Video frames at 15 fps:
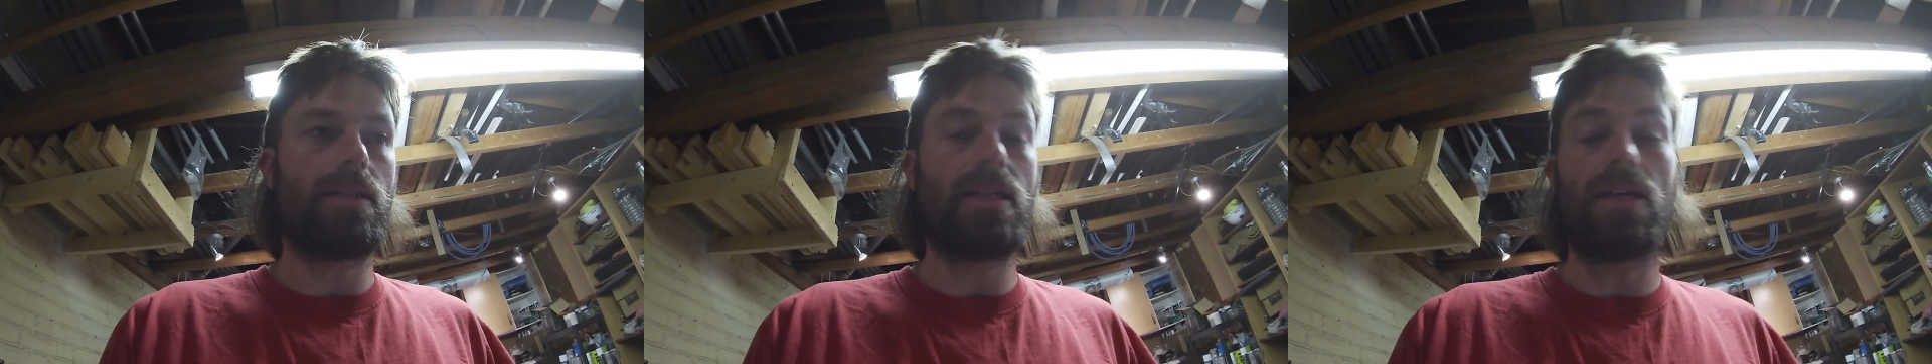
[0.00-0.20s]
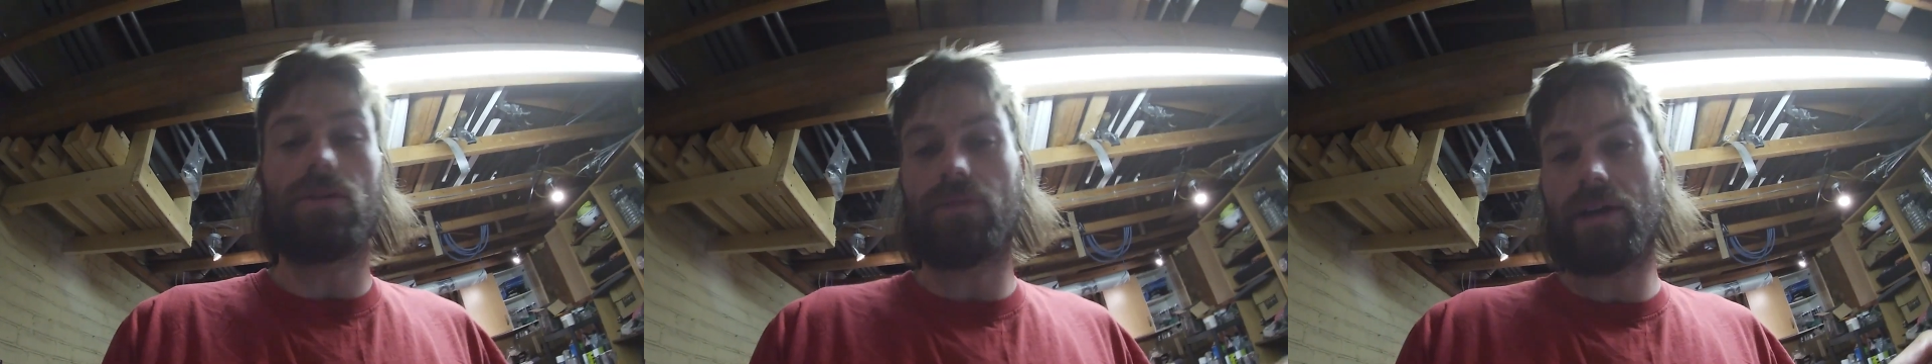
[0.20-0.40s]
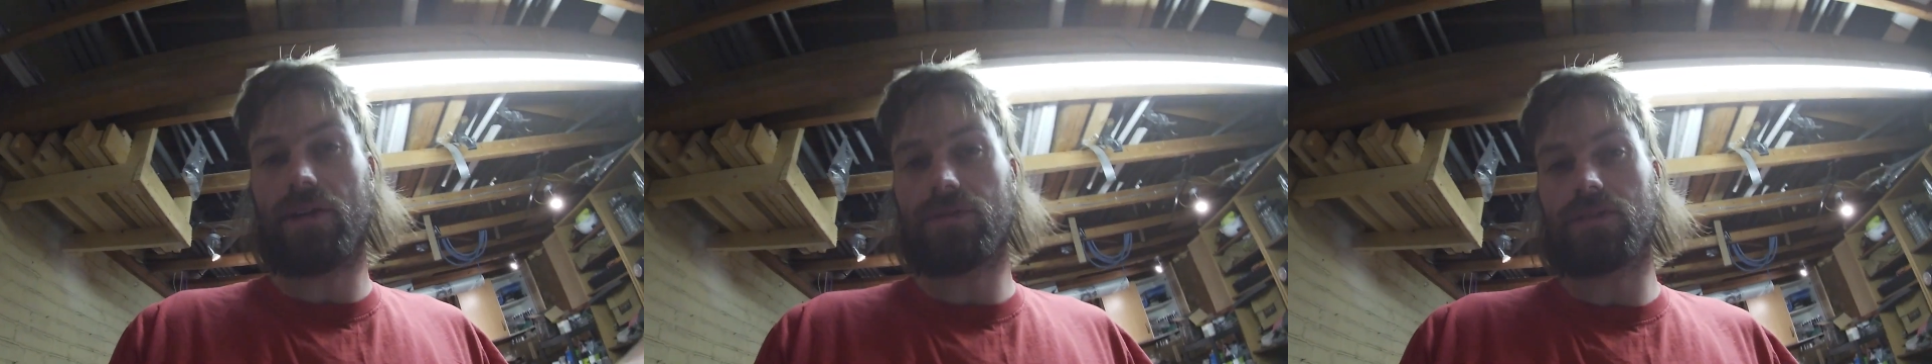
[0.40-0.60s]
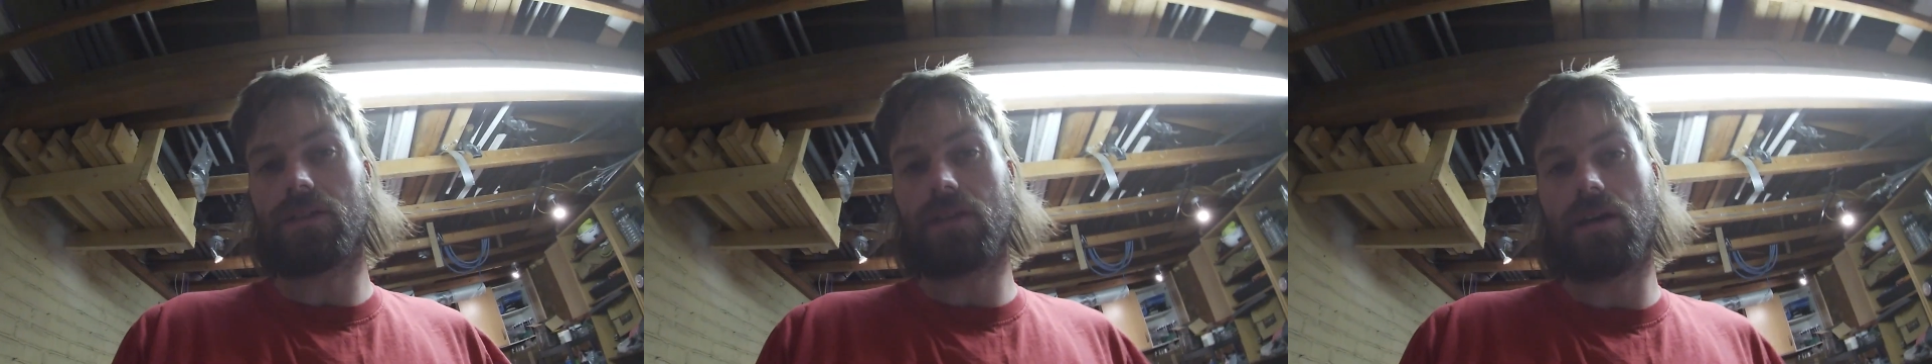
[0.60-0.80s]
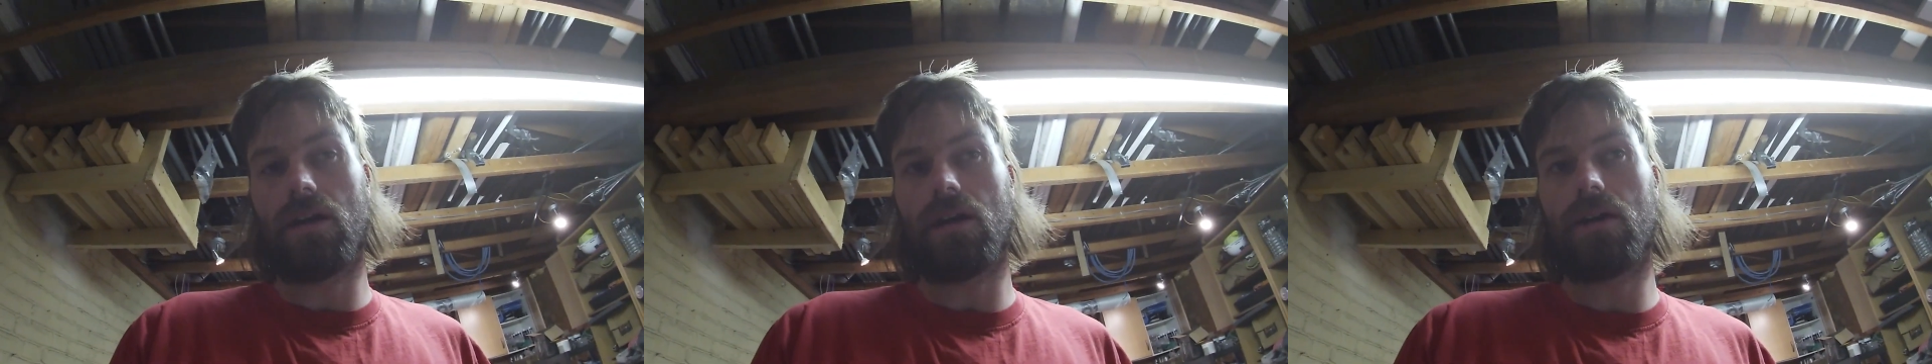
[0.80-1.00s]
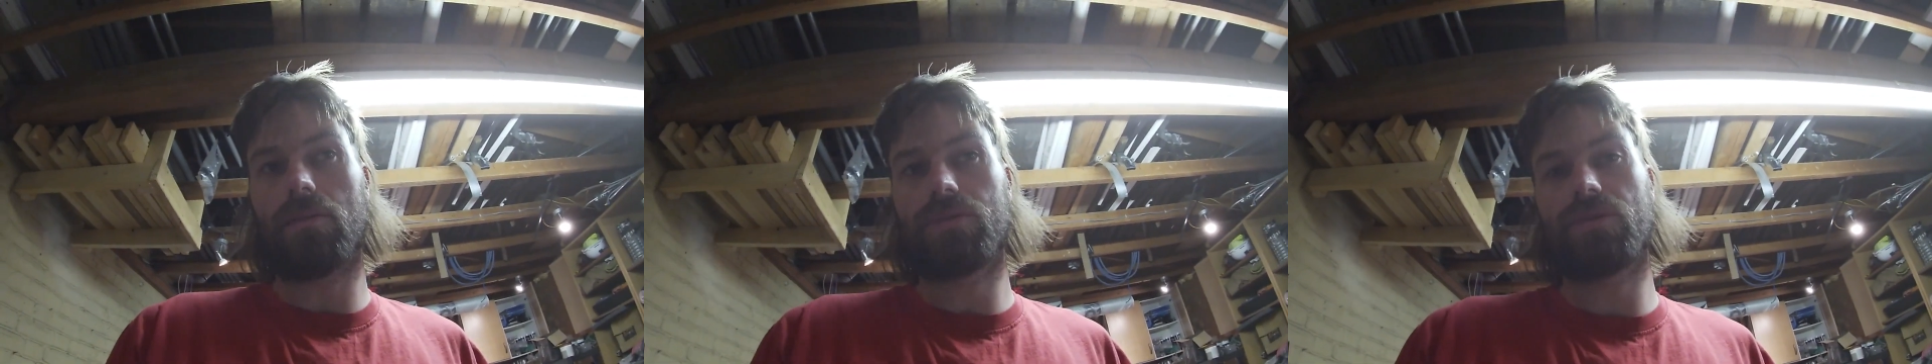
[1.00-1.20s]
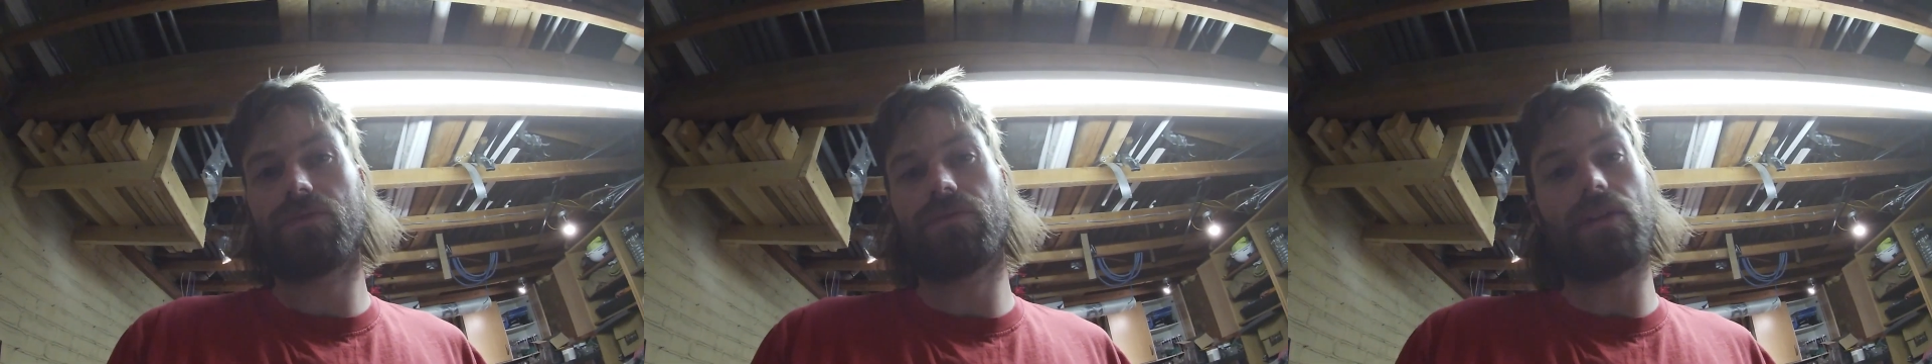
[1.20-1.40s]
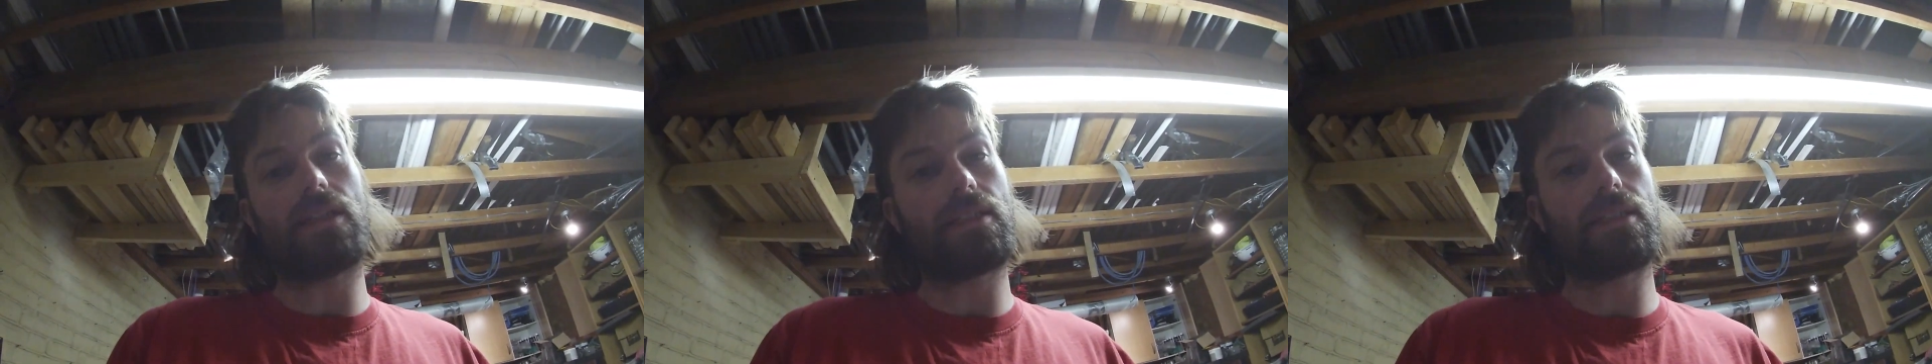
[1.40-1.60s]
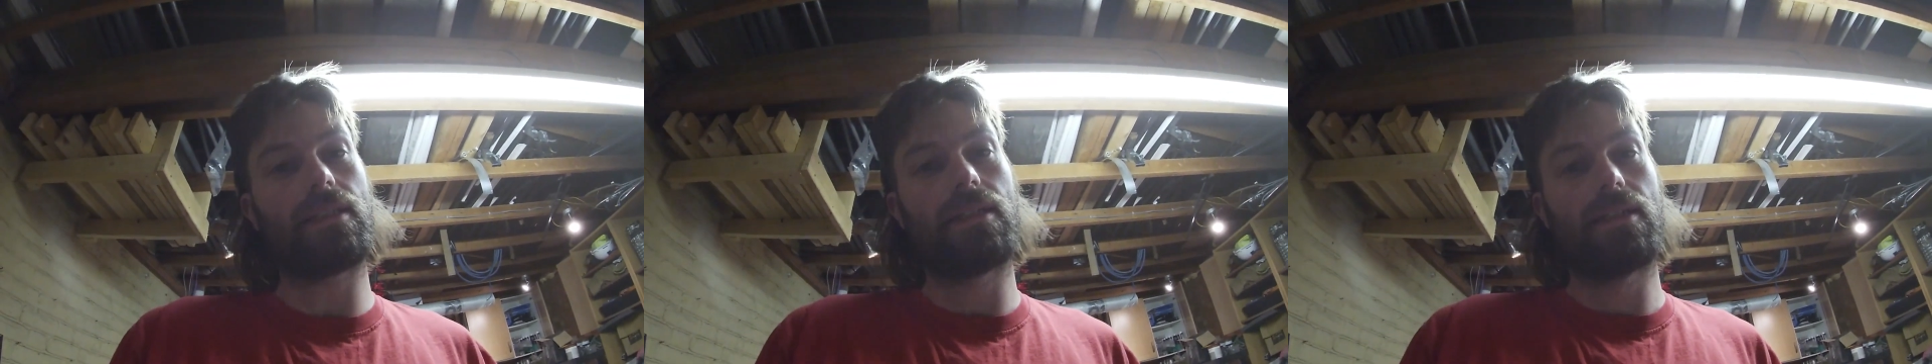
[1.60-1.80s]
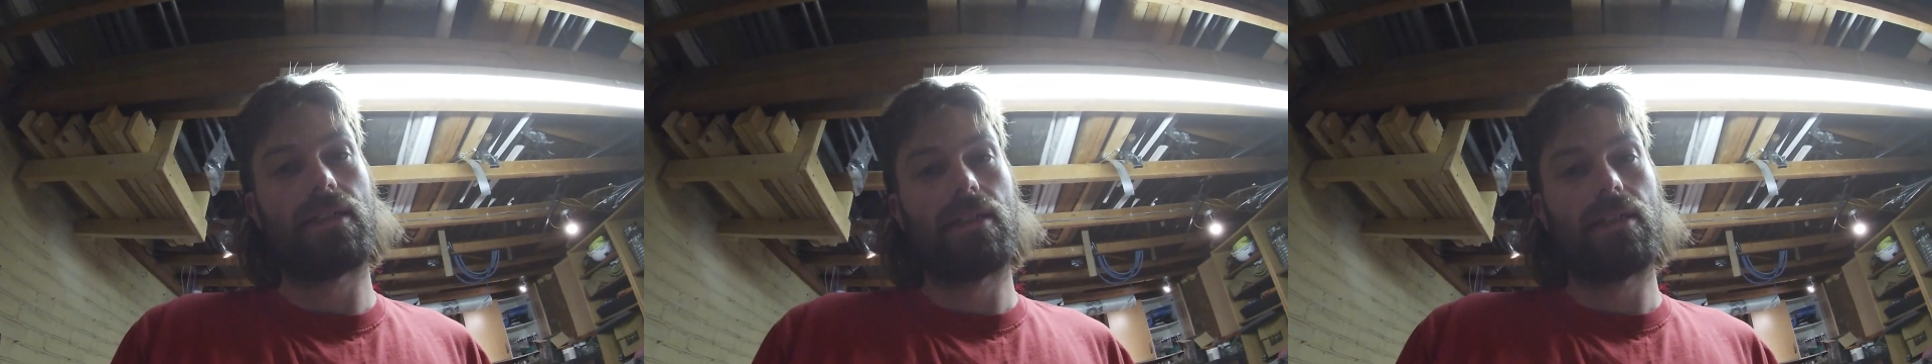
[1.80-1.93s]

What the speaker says: needle valves on the carbs flooding,